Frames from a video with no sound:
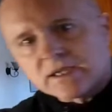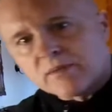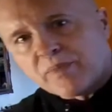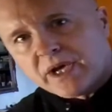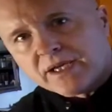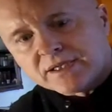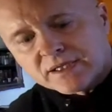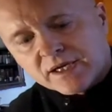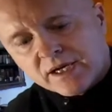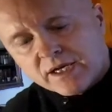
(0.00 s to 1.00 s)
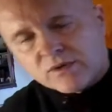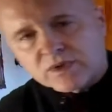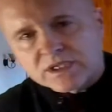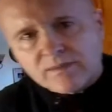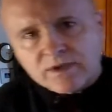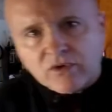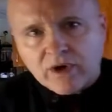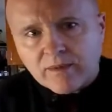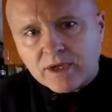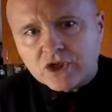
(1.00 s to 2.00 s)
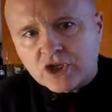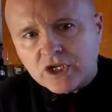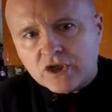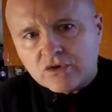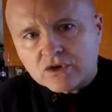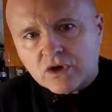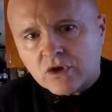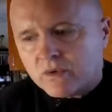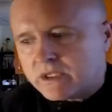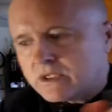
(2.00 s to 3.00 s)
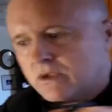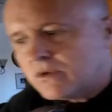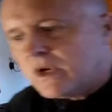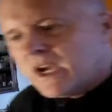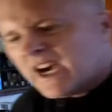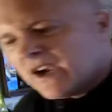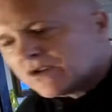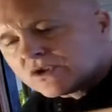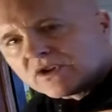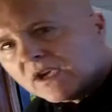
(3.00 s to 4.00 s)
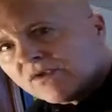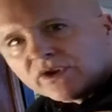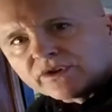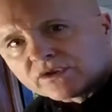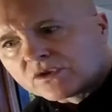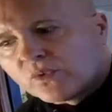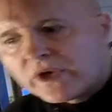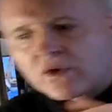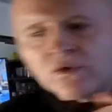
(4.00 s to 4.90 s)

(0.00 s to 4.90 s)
to the paste. It was something Grandma Jen used to always do. I also gave a little swig